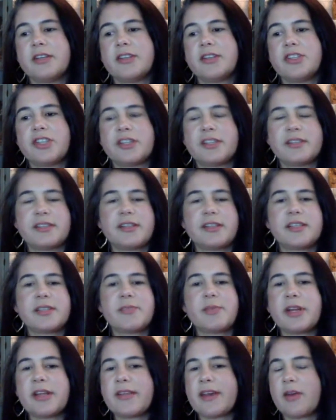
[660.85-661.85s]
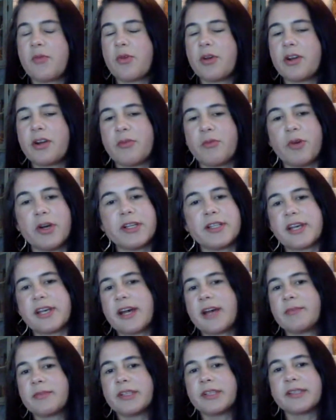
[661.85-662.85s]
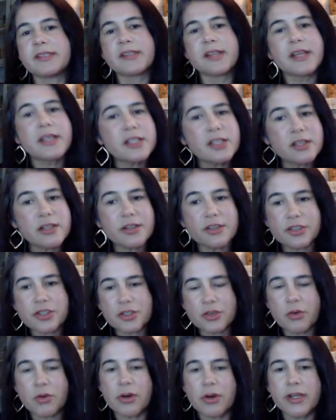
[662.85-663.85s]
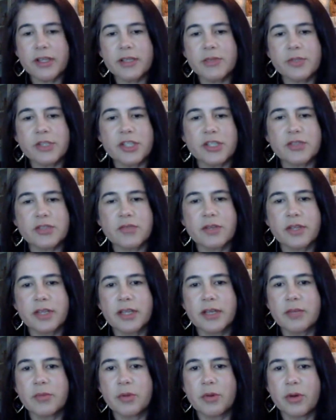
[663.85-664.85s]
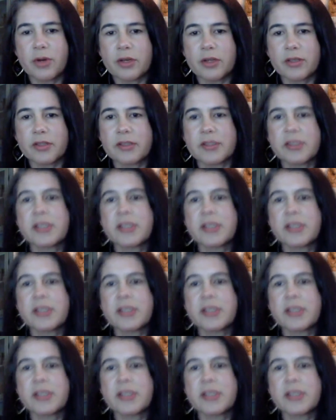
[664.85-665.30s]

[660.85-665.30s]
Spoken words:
just spending that one-on-one time, listening to their stories, which is really important.